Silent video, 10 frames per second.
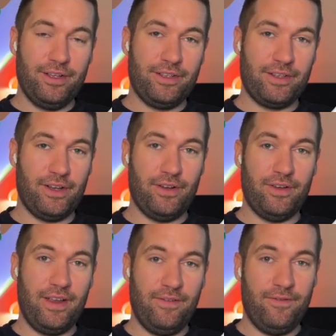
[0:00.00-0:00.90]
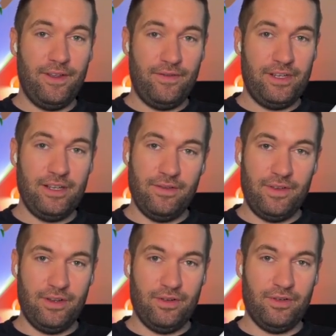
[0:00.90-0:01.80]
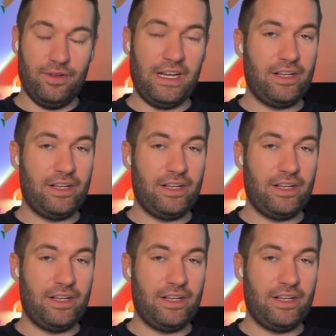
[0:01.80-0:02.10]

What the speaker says: So if 50 of you